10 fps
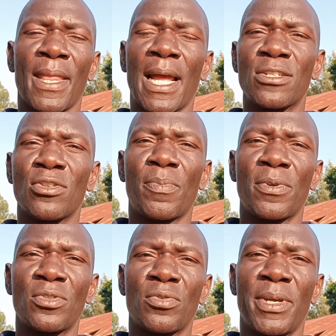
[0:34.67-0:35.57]
as
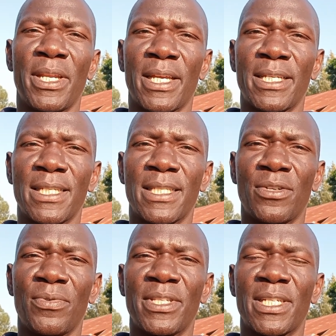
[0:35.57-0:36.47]
opposed to many cases
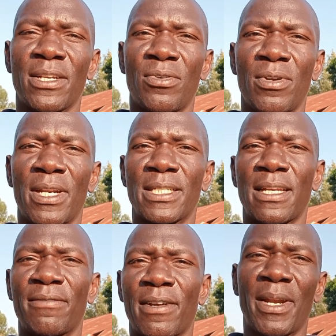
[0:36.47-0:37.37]
in which stakeholders have